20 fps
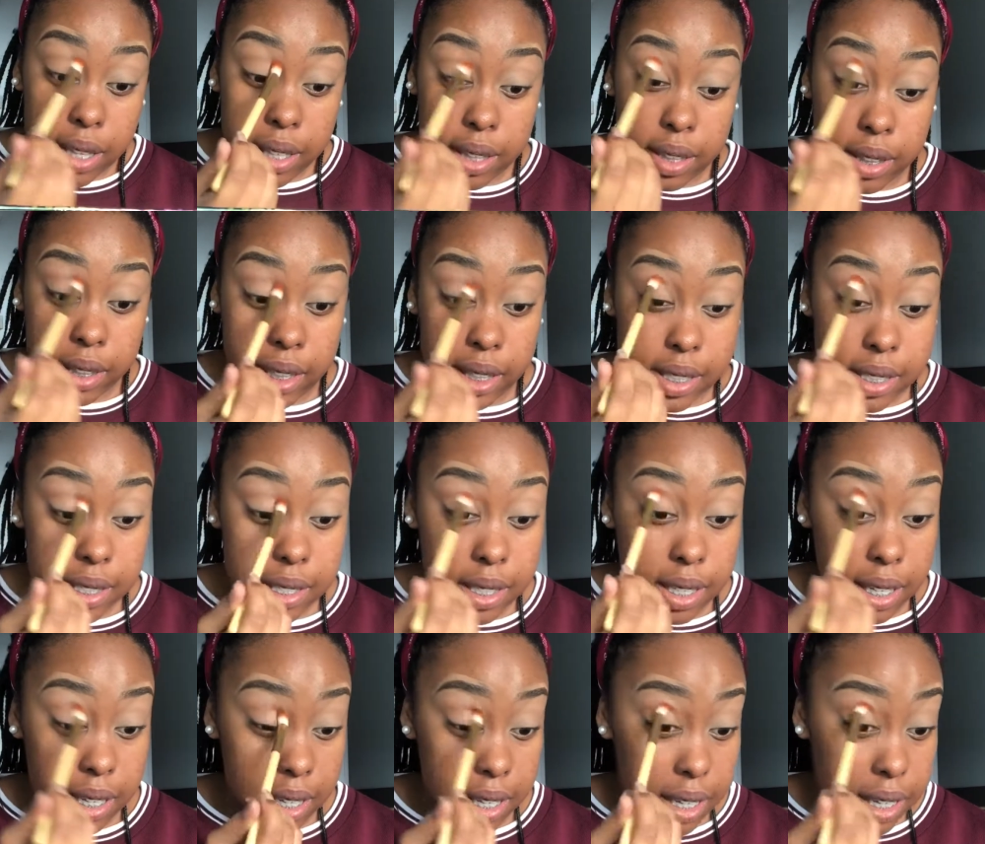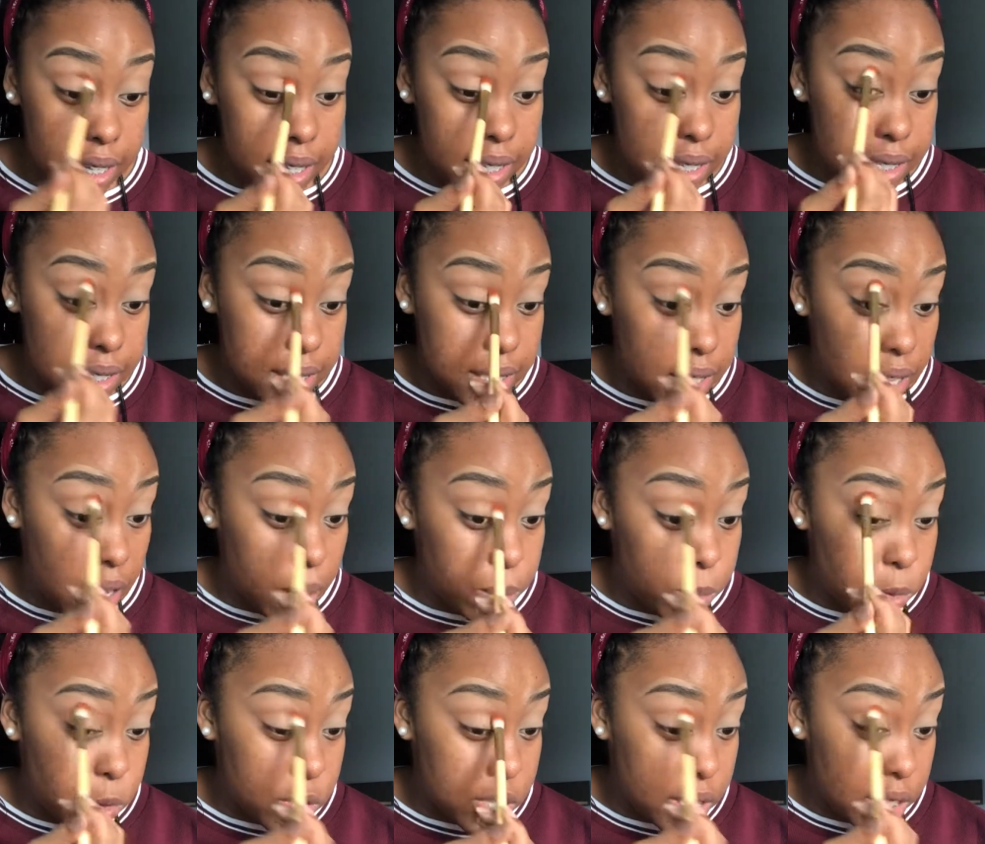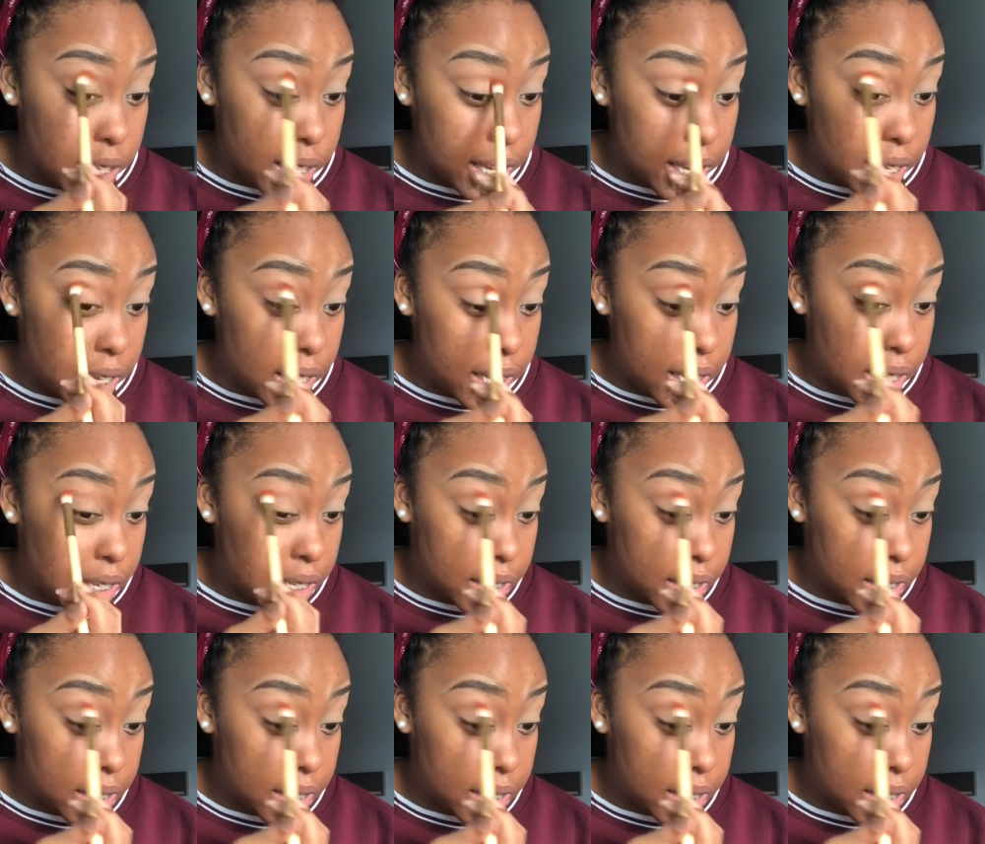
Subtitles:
This is almost like